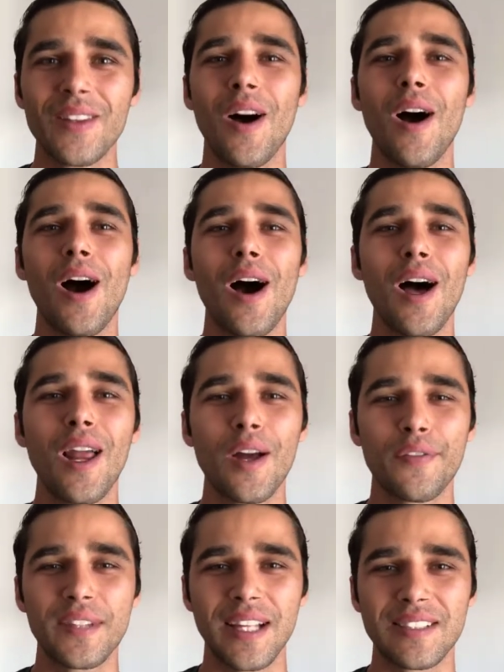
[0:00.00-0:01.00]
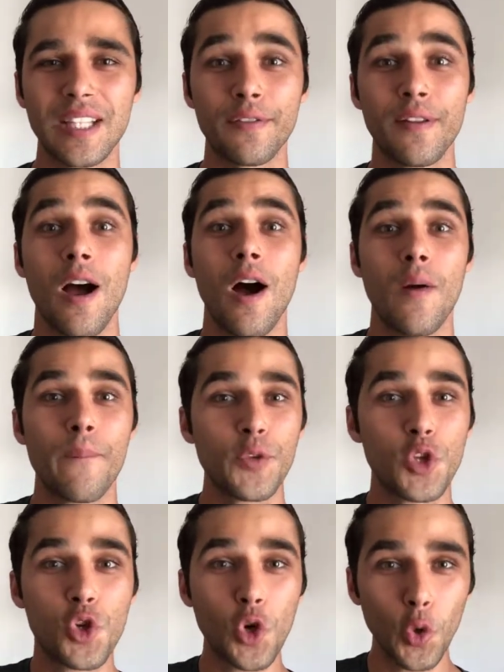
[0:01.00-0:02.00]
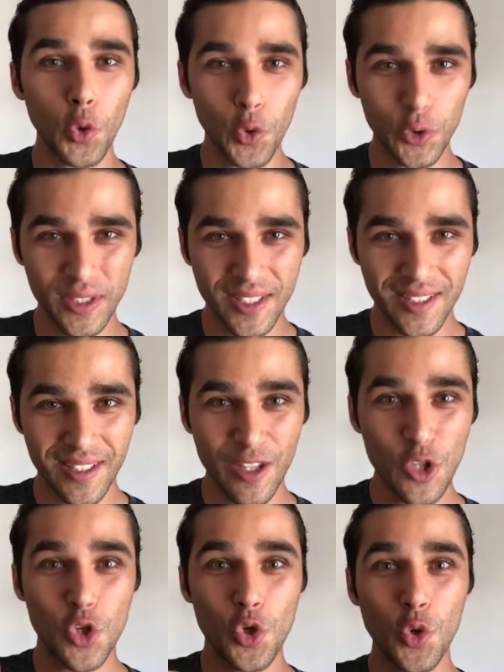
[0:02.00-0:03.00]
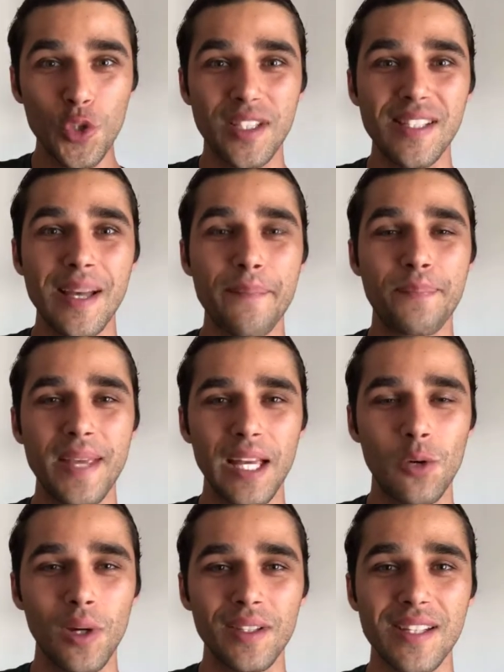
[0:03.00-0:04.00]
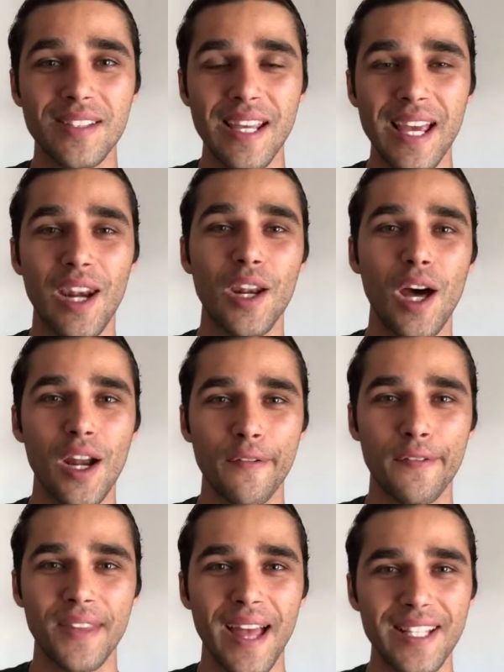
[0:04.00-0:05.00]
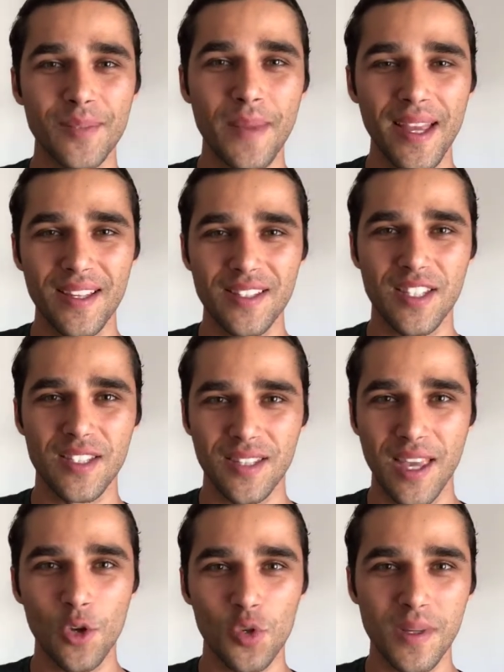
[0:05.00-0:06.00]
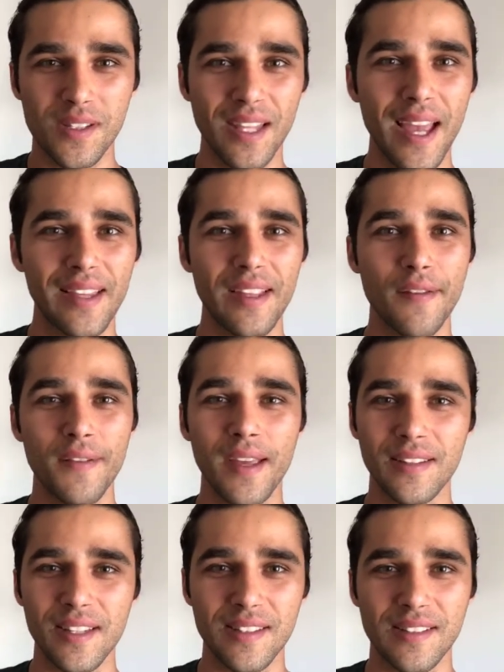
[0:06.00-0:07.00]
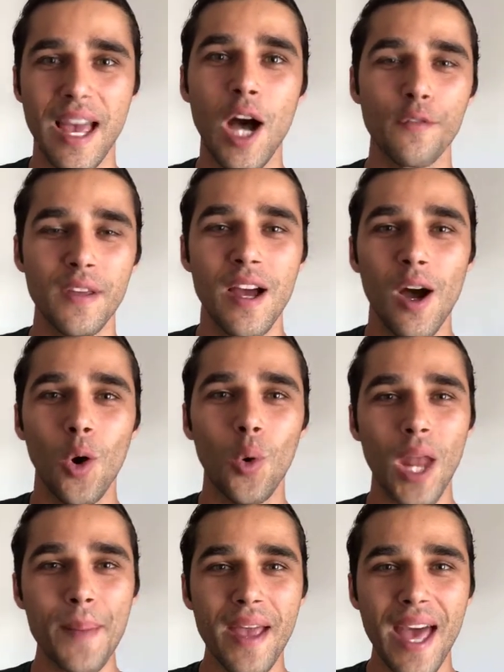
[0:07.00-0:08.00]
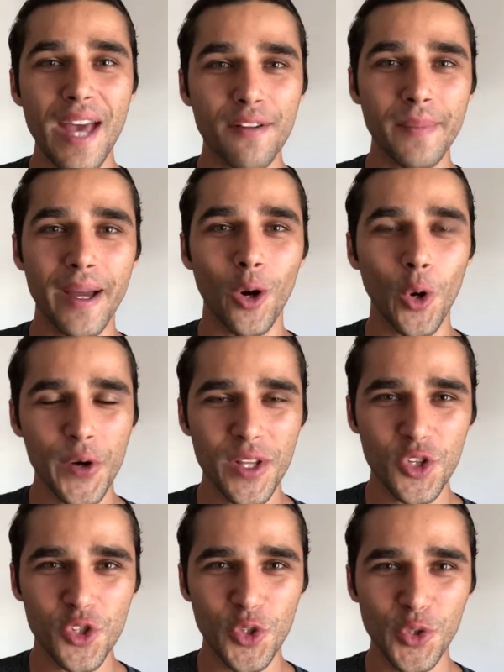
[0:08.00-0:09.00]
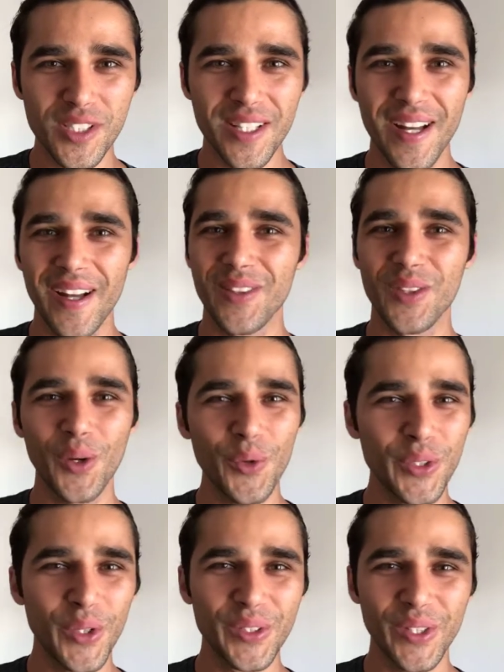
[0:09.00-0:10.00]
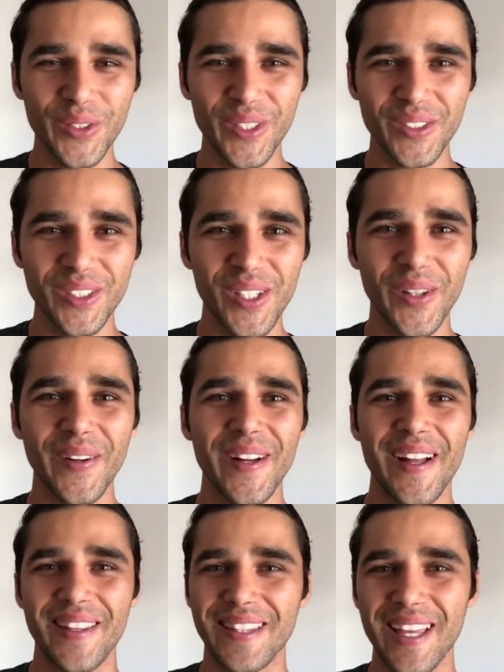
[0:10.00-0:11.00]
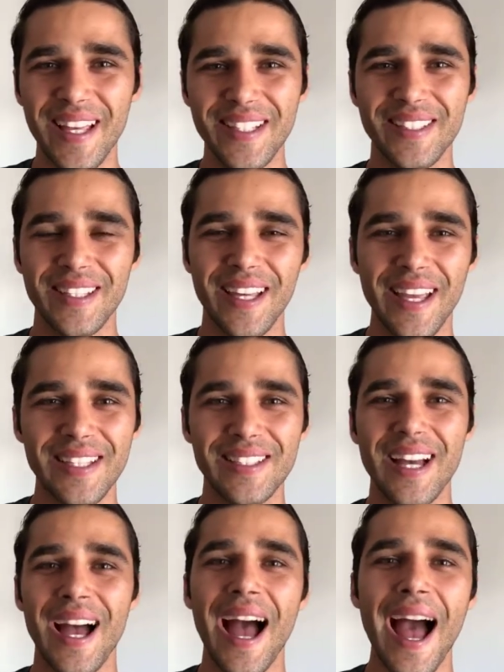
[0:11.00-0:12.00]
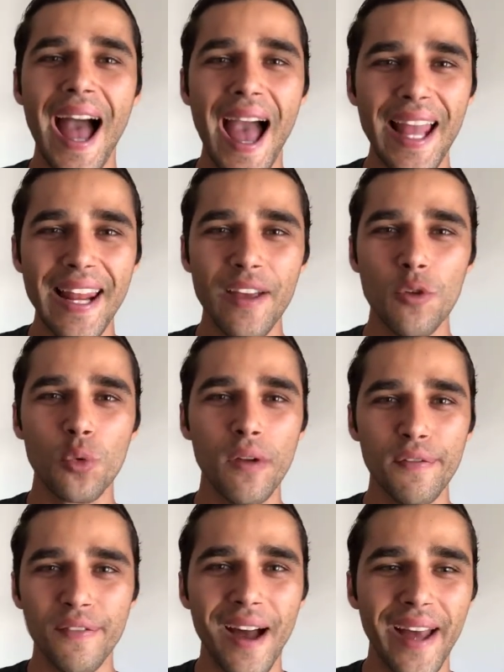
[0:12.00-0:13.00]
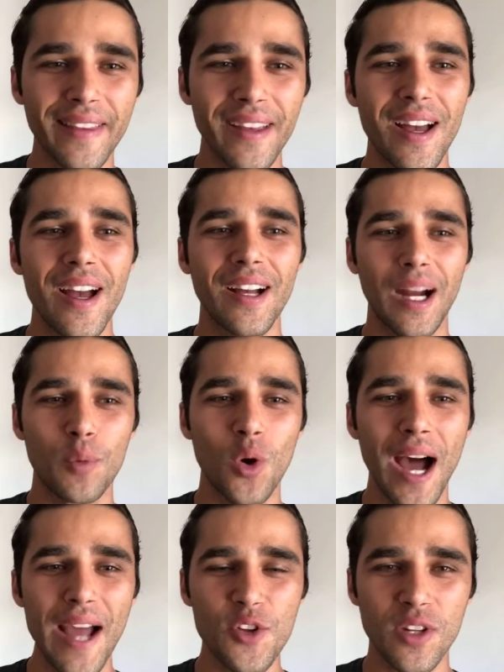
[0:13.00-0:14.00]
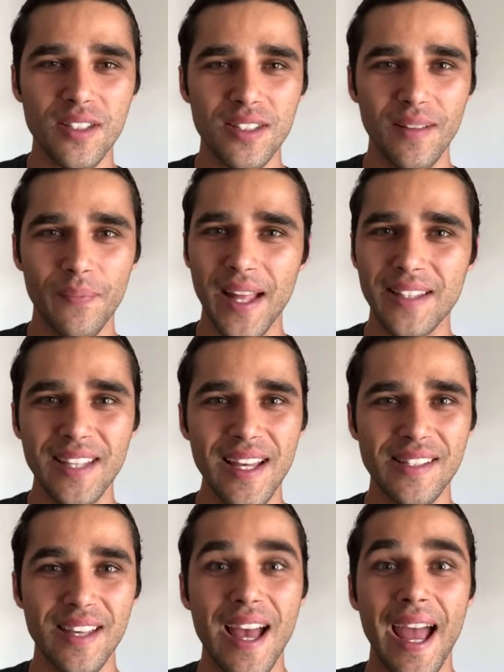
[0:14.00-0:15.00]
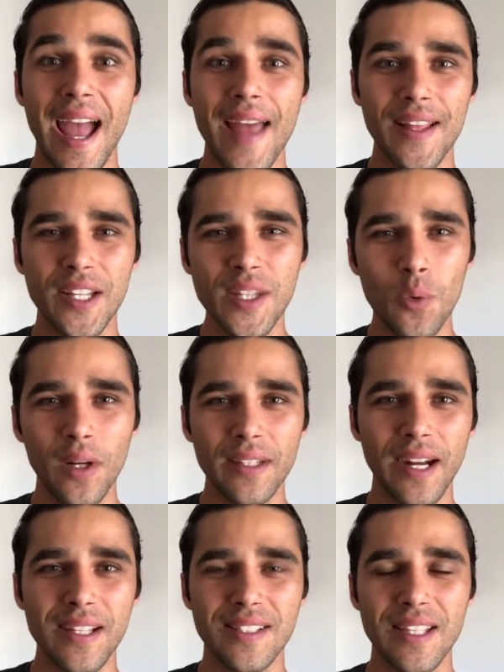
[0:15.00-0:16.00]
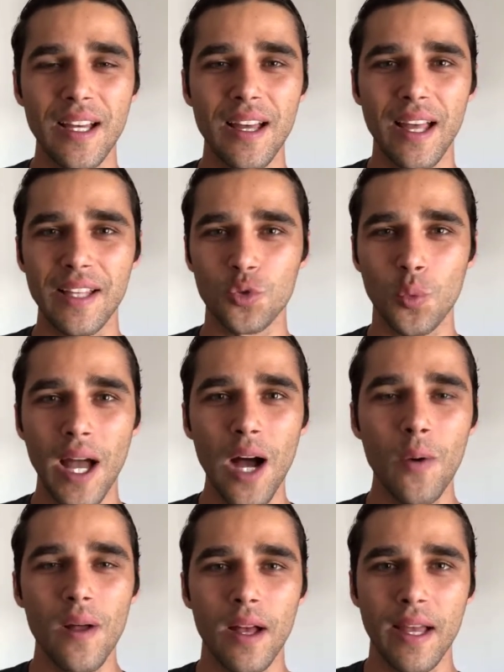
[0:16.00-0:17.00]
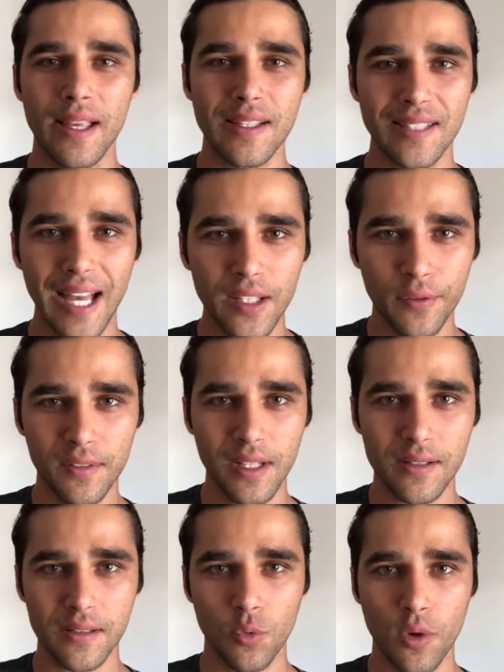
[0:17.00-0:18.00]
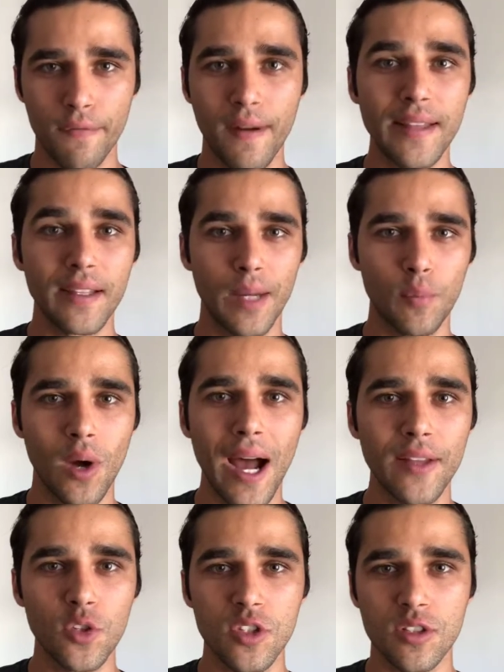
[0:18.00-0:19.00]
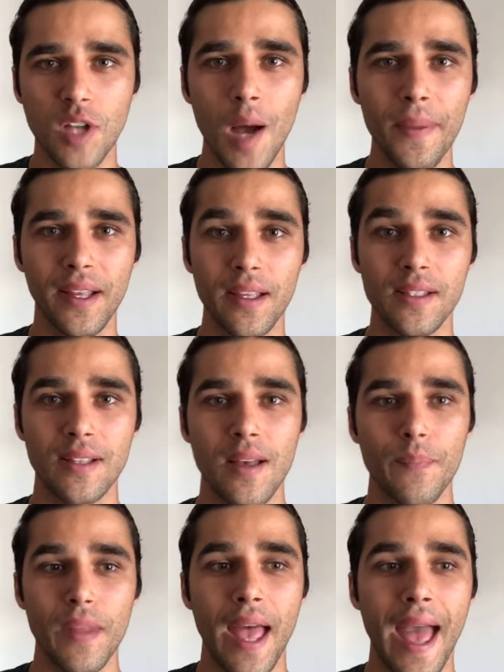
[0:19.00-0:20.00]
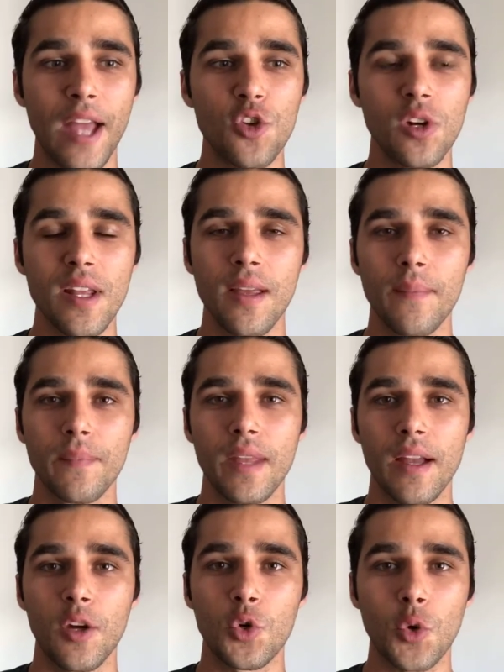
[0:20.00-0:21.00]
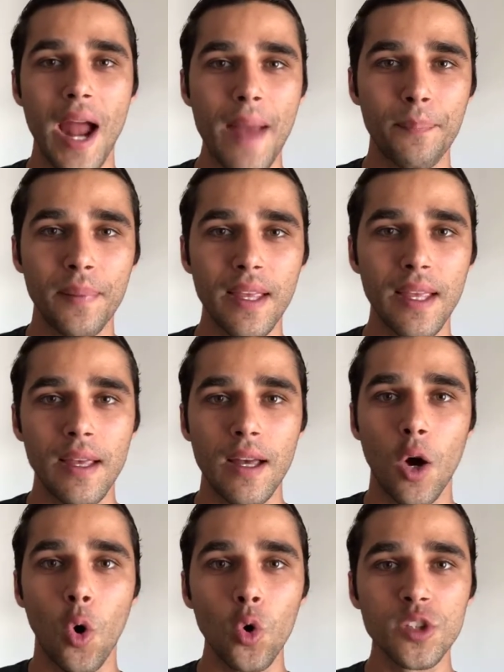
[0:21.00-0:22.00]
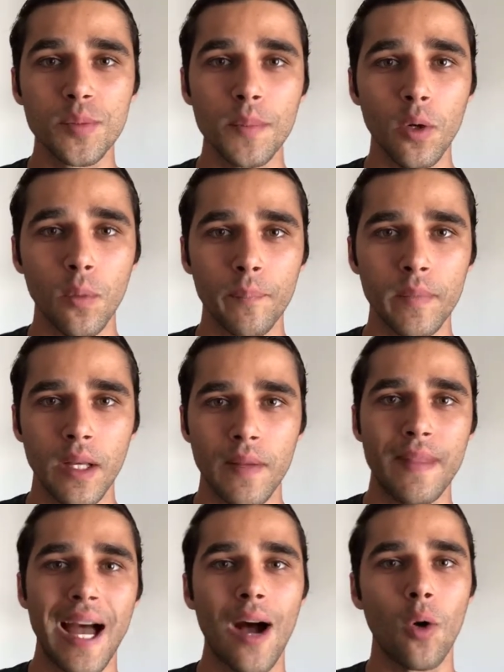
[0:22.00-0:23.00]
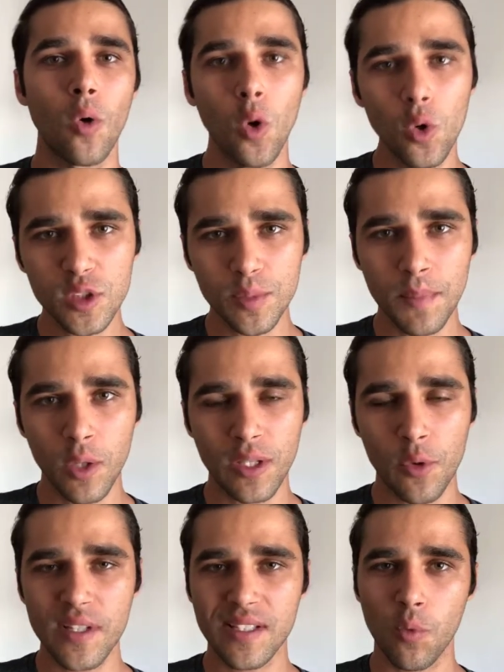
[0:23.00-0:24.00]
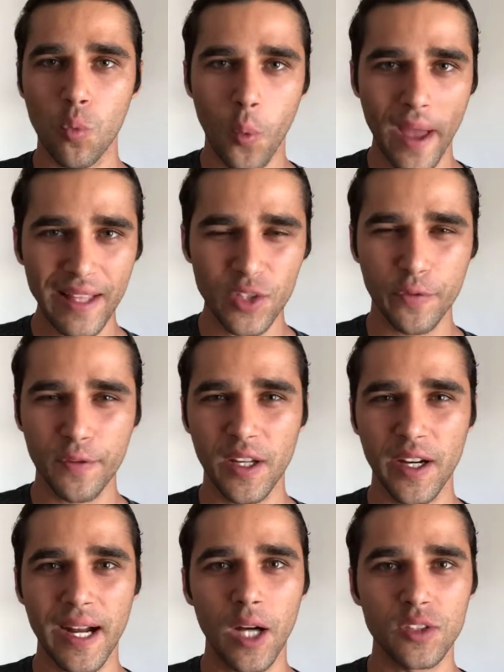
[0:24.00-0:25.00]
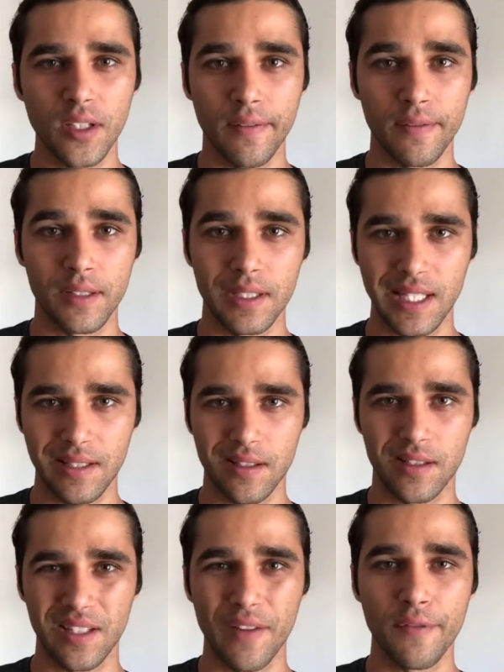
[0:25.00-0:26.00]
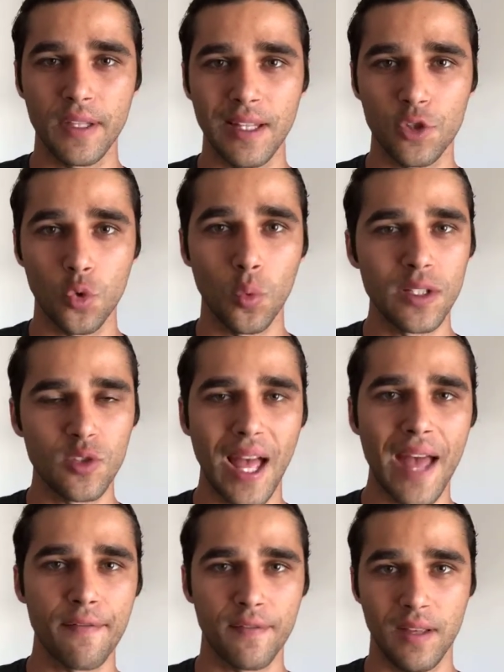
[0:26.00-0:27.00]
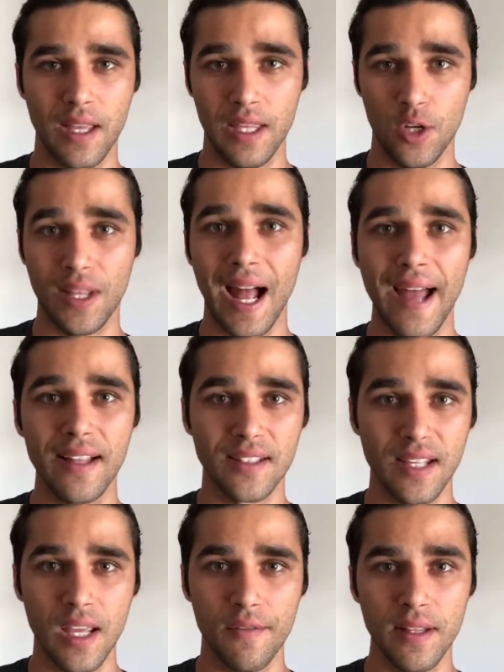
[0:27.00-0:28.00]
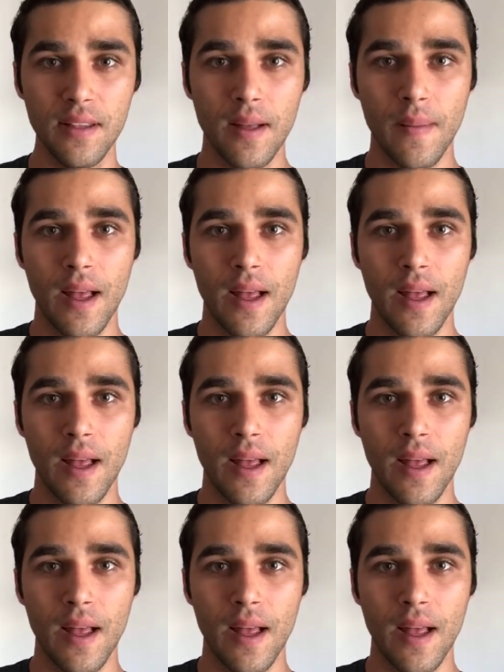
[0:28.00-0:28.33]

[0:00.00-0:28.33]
all of that stuff. Juice, juice is a big one. I see a lot of dads making this huge mistake. They think this is healthy. Oh, let me have my orange juice. No, no, no, no, no. This is highly refined carbohydrates. That's it. And another one that I see as well inside of this refined carbohydrates topic is actually crappy oatmeal. Now, oatmeal, there is a way to figure it out if this is something that you want to have in your diets even.